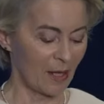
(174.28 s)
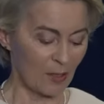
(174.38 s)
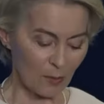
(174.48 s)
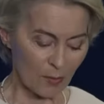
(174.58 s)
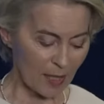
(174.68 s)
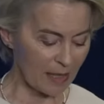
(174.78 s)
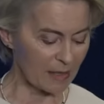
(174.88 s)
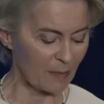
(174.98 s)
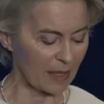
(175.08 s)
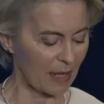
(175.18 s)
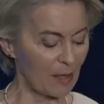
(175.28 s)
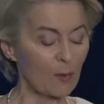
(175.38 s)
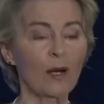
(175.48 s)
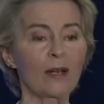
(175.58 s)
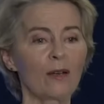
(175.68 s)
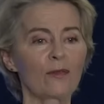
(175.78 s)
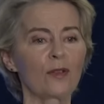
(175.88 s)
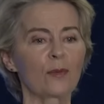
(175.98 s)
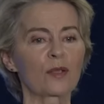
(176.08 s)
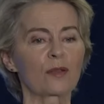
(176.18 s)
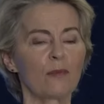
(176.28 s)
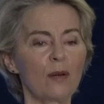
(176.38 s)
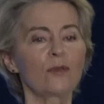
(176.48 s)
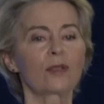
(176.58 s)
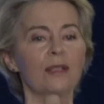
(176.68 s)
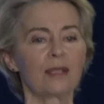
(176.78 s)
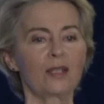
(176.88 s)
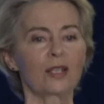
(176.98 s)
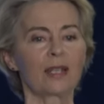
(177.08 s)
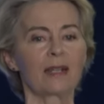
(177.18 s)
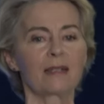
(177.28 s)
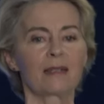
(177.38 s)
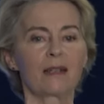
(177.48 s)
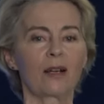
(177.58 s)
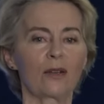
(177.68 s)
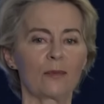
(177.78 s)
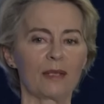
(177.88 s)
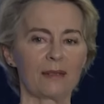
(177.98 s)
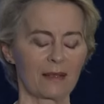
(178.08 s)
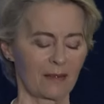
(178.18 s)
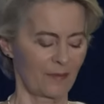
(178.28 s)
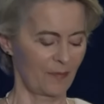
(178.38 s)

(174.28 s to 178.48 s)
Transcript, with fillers: Ukraine is becoming one of Europe's most digitized economies.